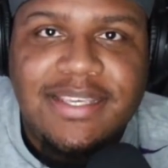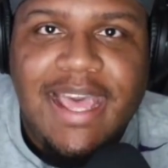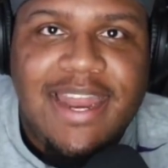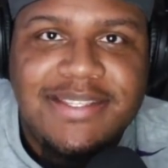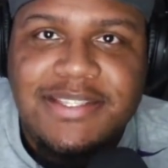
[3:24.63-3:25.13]

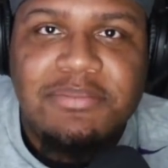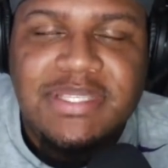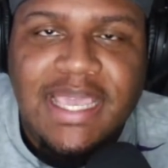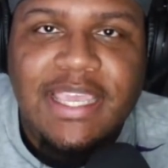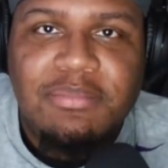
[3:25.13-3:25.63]
out of some
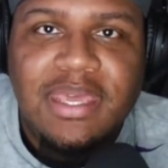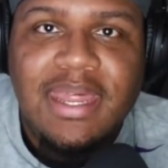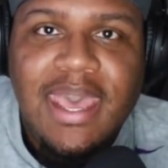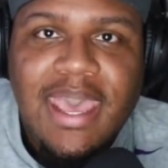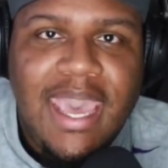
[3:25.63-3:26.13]
team and
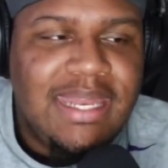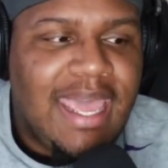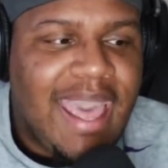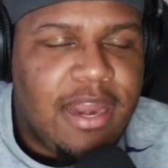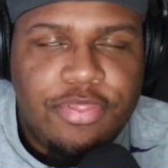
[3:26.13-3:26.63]
and they
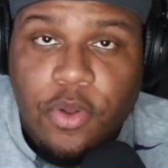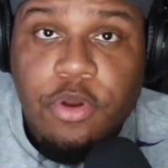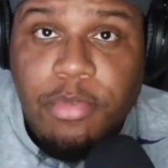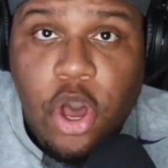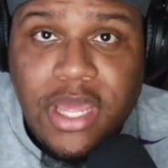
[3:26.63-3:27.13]
got to throw the
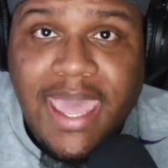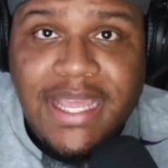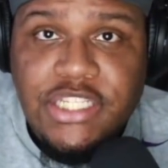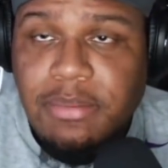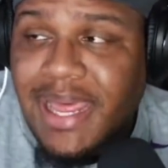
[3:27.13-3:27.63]
ball to
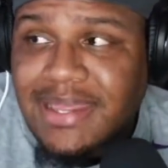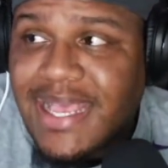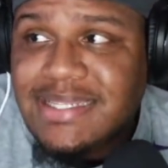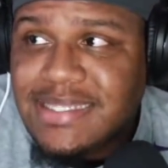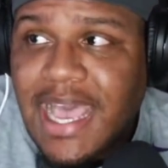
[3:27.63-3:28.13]
catch up. Like,
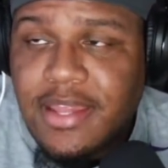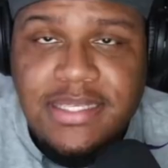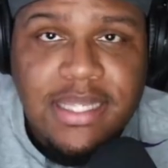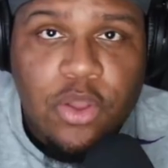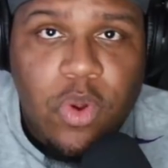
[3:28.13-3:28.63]
that's just how
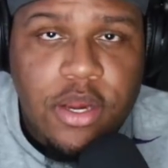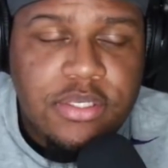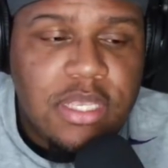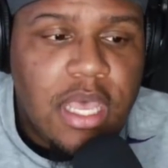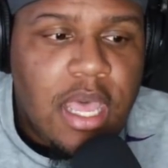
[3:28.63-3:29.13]
this thing works.